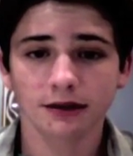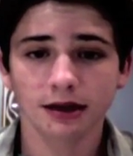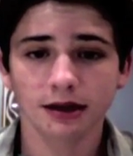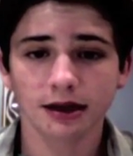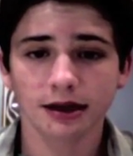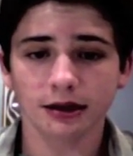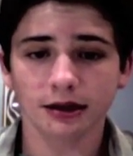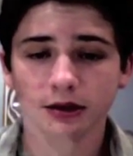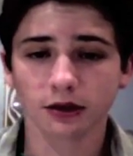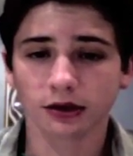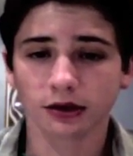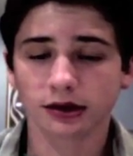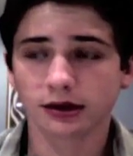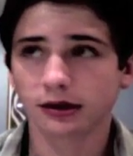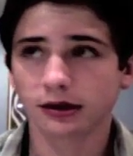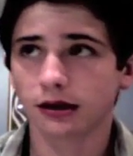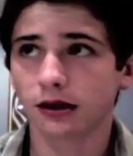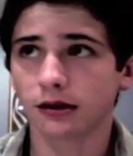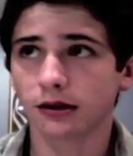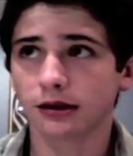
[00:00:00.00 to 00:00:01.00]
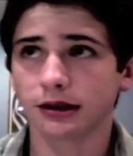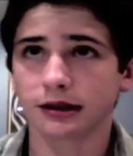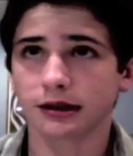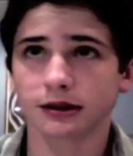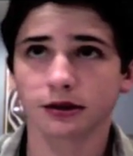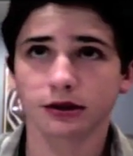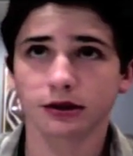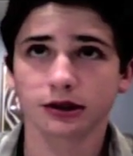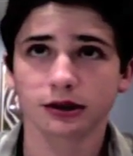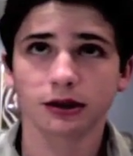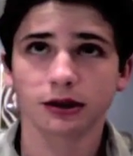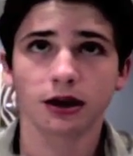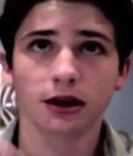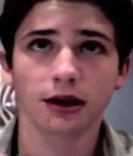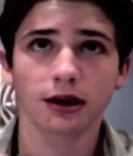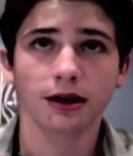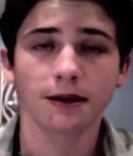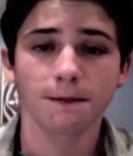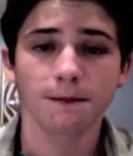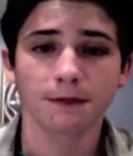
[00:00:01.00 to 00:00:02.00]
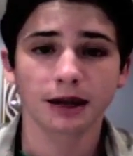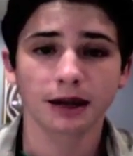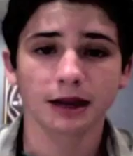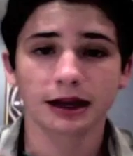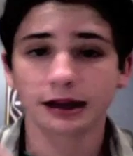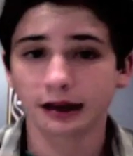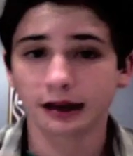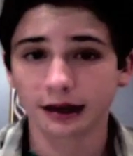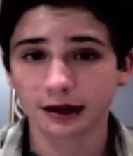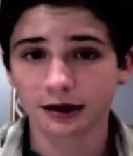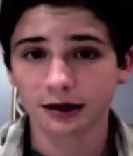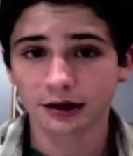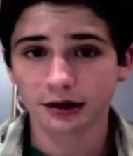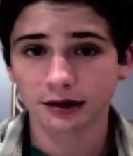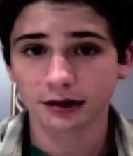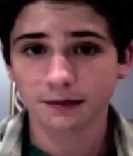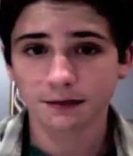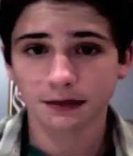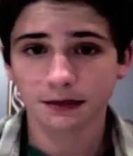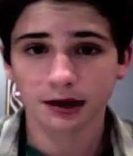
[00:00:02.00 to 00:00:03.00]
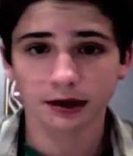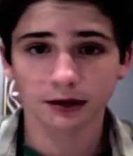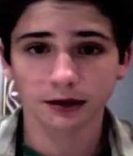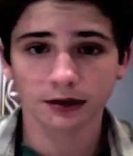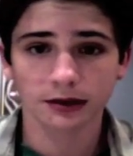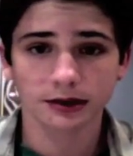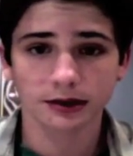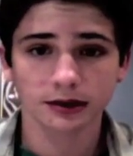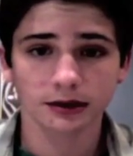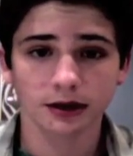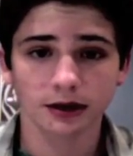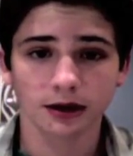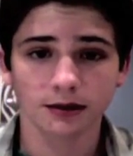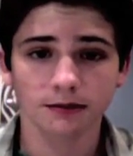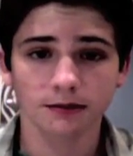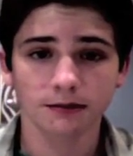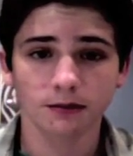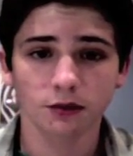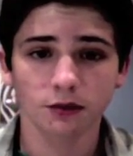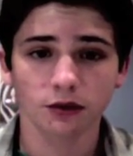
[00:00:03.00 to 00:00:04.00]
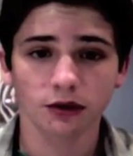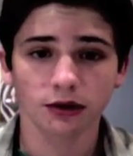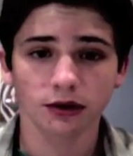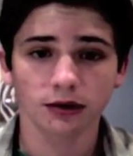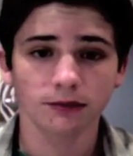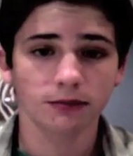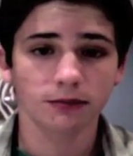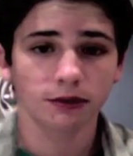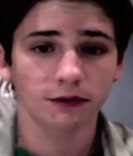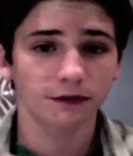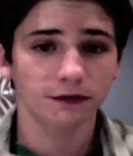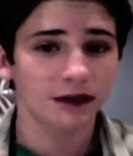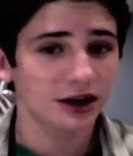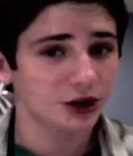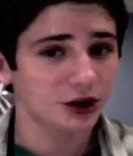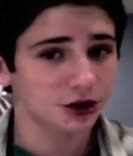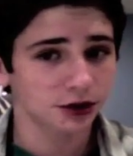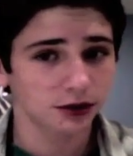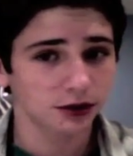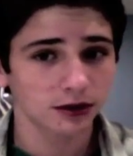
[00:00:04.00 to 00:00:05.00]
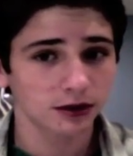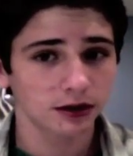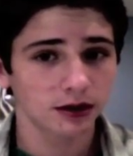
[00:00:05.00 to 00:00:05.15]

this looks a lot cleaner, it looks a lot more professional,